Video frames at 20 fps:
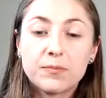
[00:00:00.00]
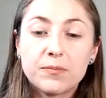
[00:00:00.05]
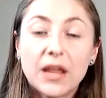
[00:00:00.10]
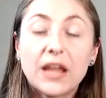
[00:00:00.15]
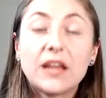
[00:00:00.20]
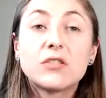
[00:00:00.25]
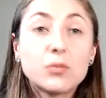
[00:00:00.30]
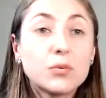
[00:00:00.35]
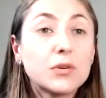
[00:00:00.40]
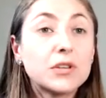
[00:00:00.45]

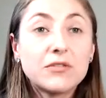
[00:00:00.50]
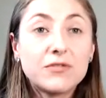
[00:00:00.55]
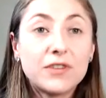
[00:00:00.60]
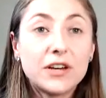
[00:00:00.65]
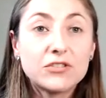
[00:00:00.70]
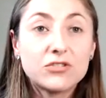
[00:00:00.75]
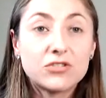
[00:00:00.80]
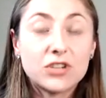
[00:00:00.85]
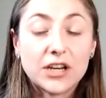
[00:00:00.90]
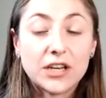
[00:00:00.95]
It's really
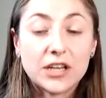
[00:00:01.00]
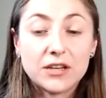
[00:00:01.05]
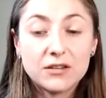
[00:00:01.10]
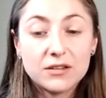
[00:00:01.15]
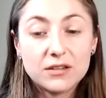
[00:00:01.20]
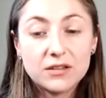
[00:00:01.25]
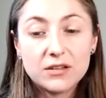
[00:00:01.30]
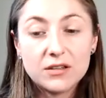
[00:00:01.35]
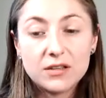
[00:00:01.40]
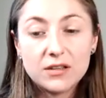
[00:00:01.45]
frustrating
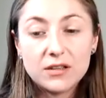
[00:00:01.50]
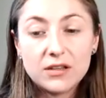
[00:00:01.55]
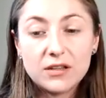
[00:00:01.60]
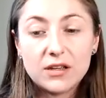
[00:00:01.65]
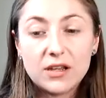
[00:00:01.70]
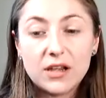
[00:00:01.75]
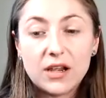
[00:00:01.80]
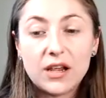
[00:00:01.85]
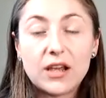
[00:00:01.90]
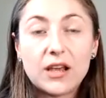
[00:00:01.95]

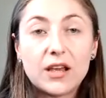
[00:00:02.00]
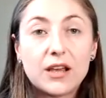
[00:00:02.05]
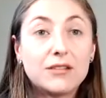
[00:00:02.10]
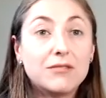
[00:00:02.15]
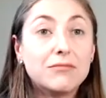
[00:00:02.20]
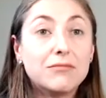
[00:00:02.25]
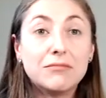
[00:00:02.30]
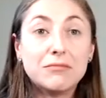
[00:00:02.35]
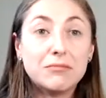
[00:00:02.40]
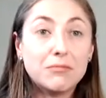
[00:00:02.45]

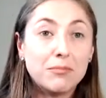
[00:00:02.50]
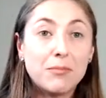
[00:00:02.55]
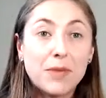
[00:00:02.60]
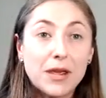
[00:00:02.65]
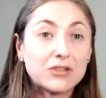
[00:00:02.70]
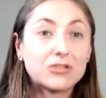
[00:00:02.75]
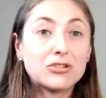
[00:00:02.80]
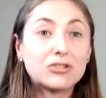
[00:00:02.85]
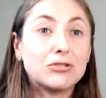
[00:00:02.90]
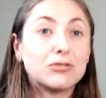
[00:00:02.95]
and
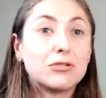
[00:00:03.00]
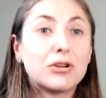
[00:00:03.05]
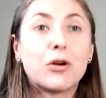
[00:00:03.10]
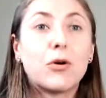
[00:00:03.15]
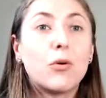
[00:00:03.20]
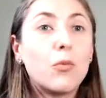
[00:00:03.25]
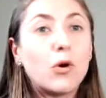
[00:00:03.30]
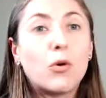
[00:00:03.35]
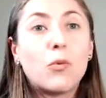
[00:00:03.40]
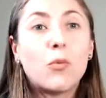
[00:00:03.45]
makes you go,
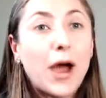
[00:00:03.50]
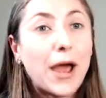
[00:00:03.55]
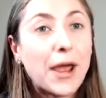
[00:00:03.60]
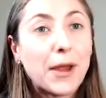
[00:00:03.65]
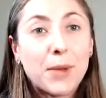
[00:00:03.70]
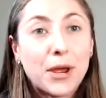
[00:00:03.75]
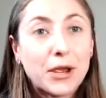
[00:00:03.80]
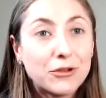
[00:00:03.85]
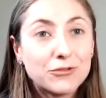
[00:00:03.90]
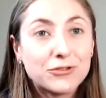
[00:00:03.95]
well, why am
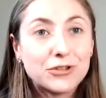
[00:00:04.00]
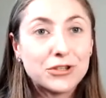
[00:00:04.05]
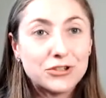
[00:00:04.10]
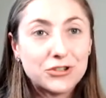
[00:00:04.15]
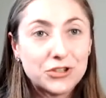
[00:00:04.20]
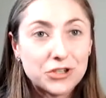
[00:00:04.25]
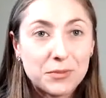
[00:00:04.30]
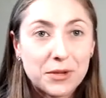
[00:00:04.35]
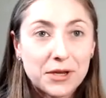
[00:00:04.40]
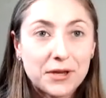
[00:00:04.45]
I using
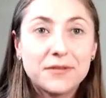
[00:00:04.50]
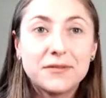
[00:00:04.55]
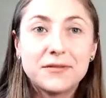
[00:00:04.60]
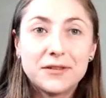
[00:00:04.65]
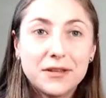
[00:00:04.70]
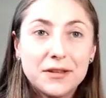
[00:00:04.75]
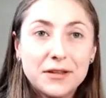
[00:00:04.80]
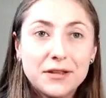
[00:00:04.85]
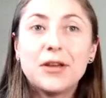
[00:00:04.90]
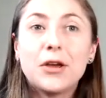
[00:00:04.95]
Gmail?
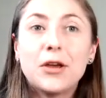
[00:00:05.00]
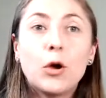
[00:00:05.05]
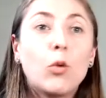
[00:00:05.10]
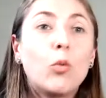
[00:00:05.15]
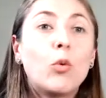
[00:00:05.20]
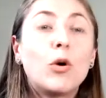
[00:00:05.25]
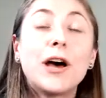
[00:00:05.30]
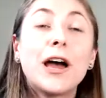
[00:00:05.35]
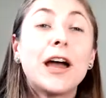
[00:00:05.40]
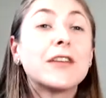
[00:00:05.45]

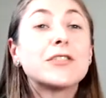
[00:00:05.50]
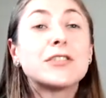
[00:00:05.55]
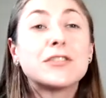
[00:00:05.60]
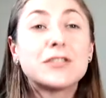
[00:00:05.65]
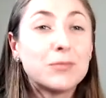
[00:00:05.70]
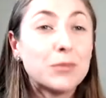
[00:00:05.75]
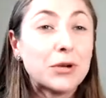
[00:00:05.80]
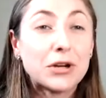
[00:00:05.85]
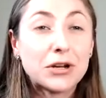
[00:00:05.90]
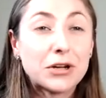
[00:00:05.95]
Well, it has a
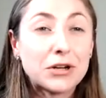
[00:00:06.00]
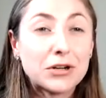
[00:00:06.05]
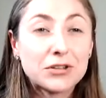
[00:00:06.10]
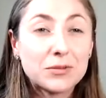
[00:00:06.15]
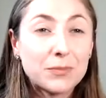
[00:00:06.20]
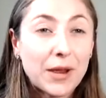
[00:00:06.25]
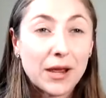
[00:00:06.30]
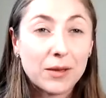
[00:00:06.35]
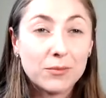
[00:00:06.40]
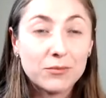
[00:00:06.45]
superior
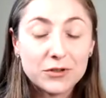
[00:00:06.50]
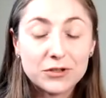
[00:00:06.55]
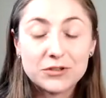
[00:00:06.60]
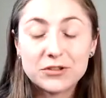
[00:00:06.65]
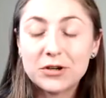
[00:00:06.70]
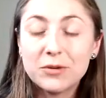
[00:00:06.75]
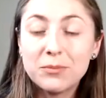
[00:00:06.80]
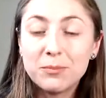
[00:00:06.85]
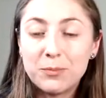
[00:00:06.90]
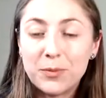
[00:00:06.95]
spam
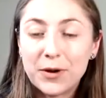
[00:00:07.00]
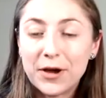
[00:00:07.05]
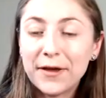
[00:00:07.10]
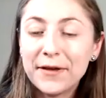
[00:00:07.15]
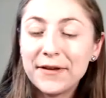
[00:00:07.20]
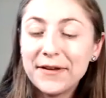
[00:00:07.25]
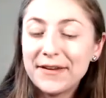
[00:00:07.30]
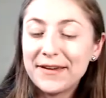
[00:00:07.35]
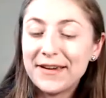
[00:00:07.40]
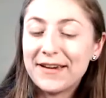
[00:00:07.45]
filter, but
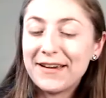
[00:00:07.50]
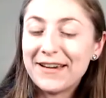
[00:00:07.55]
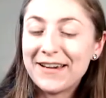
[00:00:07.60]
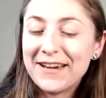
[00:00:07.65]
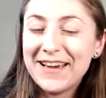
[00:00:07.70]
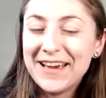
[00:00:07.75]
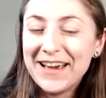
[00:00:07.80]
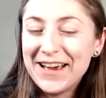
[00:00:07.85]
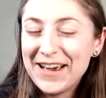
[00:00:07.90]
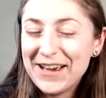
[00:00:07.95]

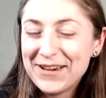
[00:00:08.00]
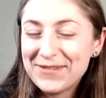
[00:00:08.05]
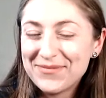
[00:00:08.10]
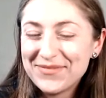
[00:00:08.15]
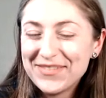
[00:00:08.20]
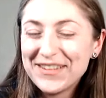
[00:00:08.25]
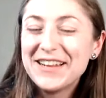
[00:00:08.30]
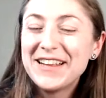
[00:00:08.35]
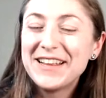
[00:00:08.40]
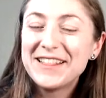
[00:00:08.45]

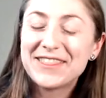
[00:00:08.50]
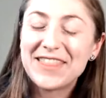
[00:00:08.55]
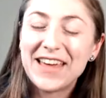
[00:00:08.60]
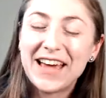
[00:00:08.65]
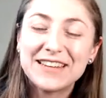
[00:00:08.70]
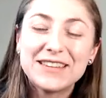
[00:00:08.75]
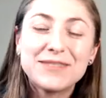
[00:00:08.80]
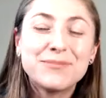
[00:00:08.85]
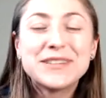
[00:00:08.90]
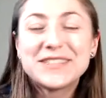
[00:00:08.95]

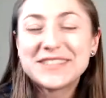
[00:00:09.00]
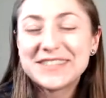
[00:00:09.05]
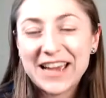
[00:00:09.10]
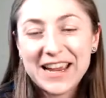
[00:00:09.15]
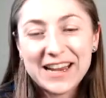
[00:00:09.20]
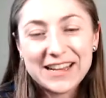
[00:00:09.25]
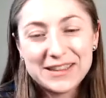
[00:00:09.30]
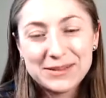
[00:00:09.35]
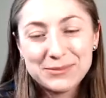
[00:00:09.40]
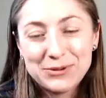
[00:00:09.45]
that's
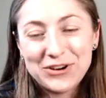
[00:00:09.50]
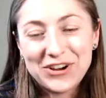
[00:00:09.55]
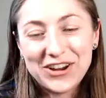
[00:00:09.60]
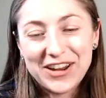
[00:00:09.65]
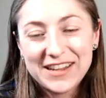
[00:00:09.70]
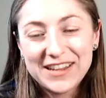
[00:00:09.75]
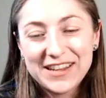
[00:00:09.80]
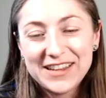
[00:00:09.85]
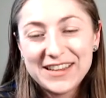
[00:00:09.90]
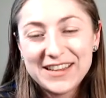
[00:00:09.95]
beside the
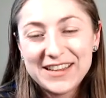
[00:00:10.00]
point.